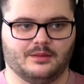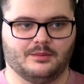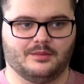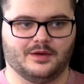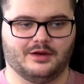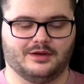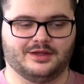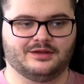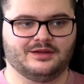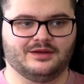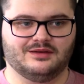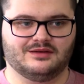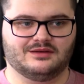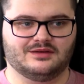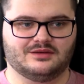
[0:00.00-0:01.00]
But he
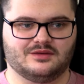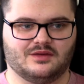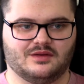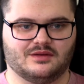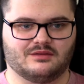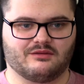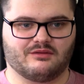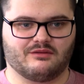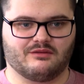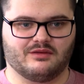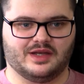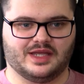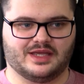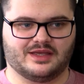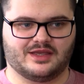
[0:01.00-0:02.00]
didn't
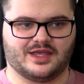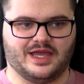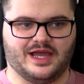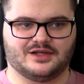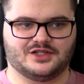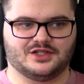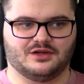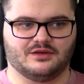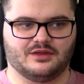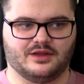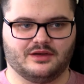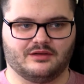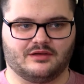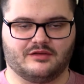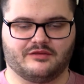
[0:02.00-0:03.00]
really catch on
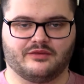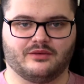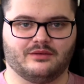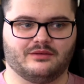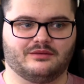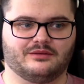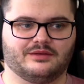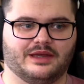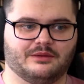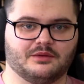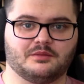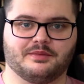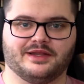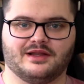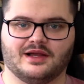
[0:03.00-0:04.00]
though. I thought they
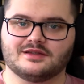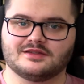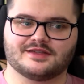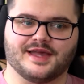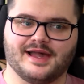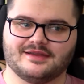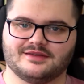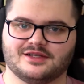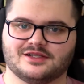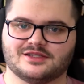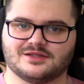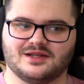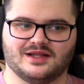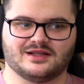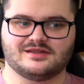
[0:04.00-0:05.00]
would be like scanned
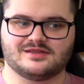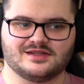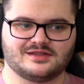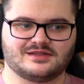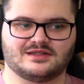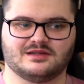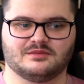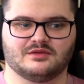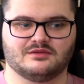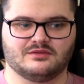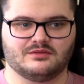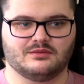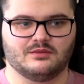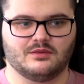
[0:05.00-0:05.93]
into like a system of